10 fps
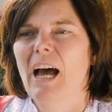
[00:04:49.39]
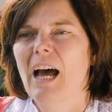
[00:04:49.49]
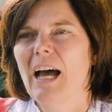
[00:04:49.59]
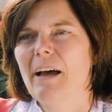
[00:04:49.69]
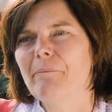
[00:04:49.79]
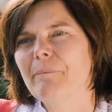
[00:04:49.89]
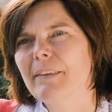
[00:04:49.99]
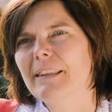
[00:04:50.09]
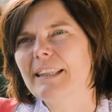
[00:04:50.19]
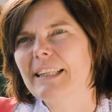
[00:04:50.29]

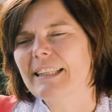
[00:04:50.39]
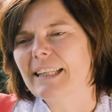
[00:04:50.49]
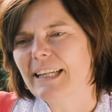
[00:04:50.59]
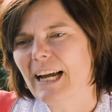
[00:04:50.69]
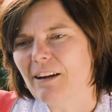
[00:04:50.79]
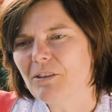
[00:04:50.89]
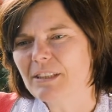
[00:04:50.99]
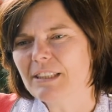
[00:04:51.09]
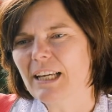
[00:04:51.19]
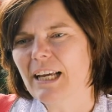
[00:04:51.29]
the
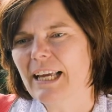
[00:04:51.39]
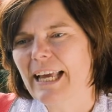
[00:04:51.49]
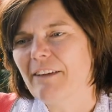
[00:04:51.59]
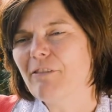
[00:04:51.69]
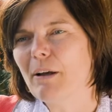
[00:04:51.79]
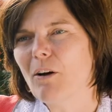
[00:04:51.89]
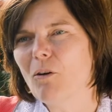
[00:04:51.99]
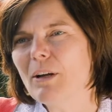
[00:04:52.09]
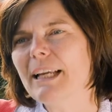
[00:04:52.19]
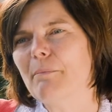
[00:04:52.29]
cows have
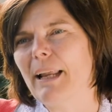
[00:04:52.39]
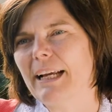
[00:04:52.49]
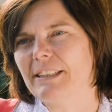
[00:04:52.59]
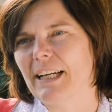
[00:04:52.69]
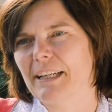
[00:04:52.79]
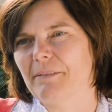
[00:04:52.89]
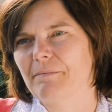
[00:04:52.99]
only a black dye.